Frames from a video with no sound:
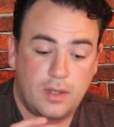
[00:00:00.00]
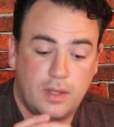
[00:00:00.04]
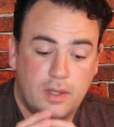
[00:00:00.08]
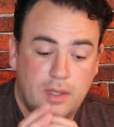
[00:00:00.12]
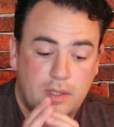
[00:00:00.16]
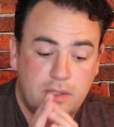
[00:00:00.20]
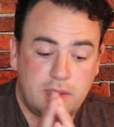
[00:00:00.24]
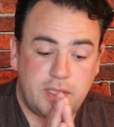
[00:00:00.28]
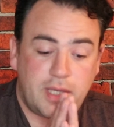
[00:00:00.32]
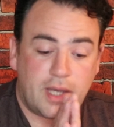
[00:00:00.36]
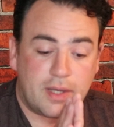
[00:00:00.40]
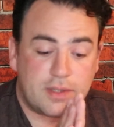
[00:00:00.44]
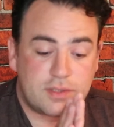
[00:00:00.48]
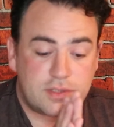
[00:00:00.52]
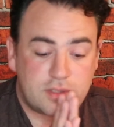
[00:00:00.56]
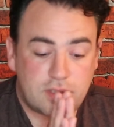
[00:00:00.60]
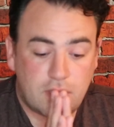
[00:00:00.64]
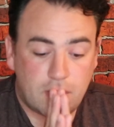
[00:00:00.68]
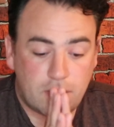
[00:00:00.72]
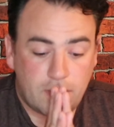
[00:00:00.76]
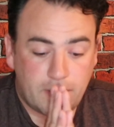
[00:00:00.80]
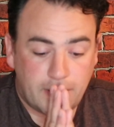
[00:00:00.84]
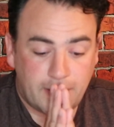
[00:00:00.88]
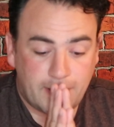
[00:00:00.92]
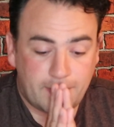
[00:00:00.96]
Yeah,
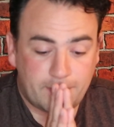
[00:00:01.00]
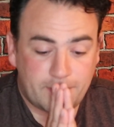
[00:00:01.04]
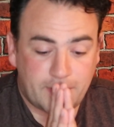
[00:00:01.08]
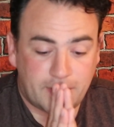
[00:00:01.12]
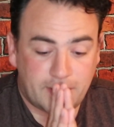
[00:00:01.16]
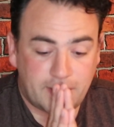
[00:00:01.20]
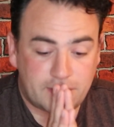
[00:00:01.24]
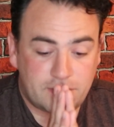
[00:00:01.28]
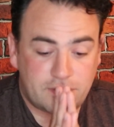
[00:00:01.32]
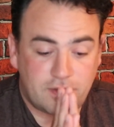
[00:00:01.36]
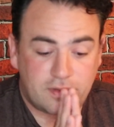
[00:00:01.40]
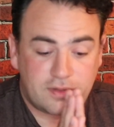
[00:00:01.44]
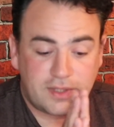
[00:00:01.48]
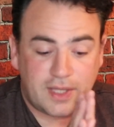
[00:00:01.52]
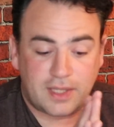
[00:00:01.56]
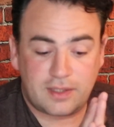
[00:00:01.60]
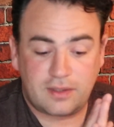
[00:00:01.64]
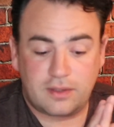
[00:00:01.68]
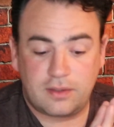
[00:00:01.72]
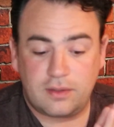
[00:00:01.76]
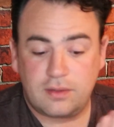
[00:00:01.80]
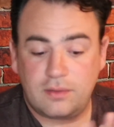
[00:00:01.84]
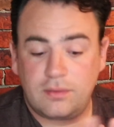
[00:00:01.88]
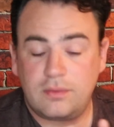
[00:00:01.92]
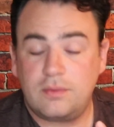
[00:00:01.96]
so I'd like to thank
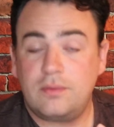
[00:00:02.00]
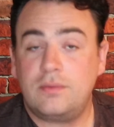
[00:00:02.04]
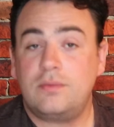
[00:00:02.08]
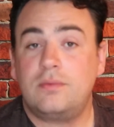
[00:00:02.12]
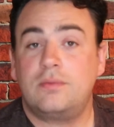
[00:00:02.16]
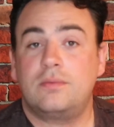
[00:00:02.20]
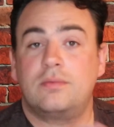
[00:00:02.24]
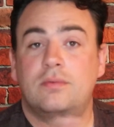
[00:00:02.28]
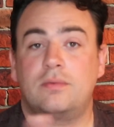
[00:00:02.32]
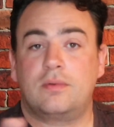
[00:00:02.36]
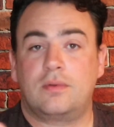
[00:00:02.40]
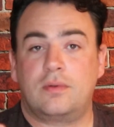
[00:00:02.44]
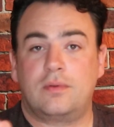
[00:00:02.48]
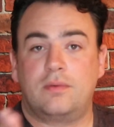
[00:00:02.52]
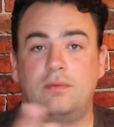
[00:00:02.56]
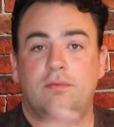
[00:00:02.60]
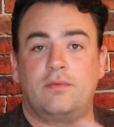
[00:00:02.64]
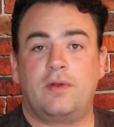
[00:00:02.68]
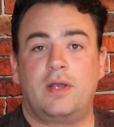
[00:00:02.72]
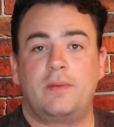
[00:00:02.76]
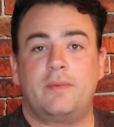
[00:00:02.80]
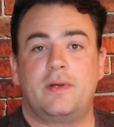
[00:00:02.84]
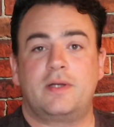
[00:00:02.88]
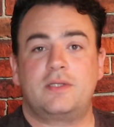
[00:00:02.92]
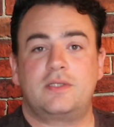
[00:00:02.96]
you
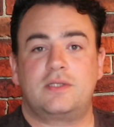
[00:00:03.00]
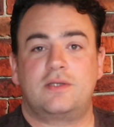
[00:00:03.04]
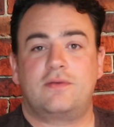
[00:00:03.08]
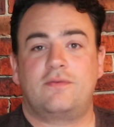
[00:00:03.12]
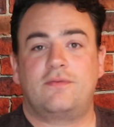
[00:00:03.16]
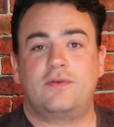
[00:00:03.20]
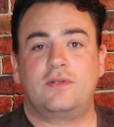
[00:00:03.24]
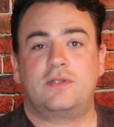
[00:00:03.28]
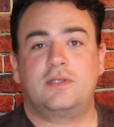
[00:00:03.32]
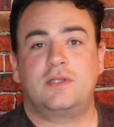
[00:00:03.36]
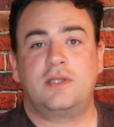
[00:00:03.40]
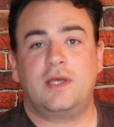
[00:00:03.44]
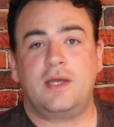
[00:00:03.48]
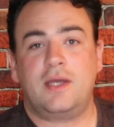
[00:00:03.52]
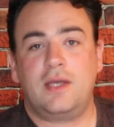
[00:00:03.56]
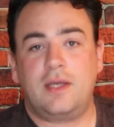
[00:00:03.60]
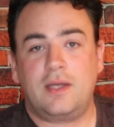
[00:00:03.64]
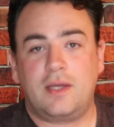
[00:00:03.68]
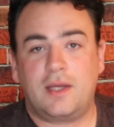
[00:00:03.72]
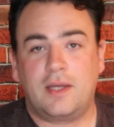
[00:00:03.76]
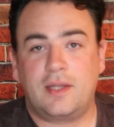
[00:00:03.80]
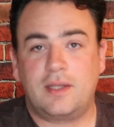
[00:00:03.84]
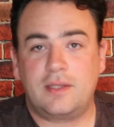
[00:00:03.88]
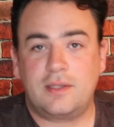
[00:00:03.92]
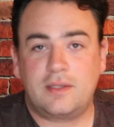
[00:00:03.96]
very much for today,
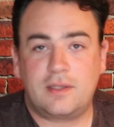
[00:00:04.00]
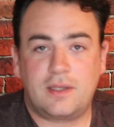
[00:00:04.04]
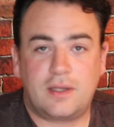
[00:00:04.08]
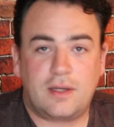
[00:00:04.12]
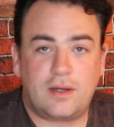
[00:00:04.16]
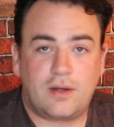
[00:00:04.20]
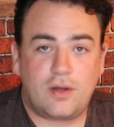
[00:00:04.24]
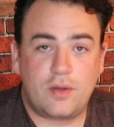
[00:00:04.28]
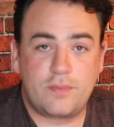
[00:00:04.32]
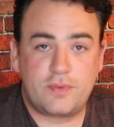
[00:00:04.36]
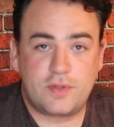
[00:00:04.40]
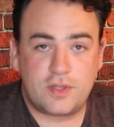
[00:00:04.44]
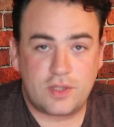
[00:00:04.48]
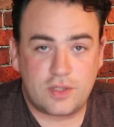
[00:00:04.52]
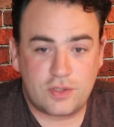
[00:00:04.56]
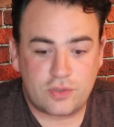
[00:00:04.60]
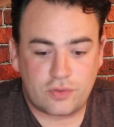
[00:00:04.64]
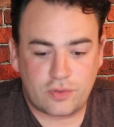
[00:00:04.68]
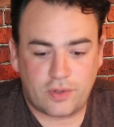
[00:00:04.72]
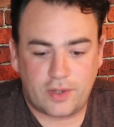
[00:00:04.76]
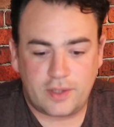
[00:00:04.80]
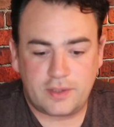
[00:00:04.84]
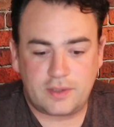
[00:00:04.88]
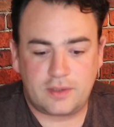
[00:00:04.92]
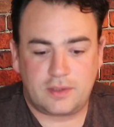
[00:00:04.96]
and I hope you
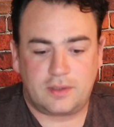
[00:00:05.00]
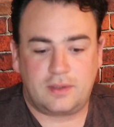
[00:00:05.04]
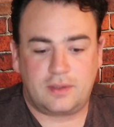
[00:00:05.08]
enjoyed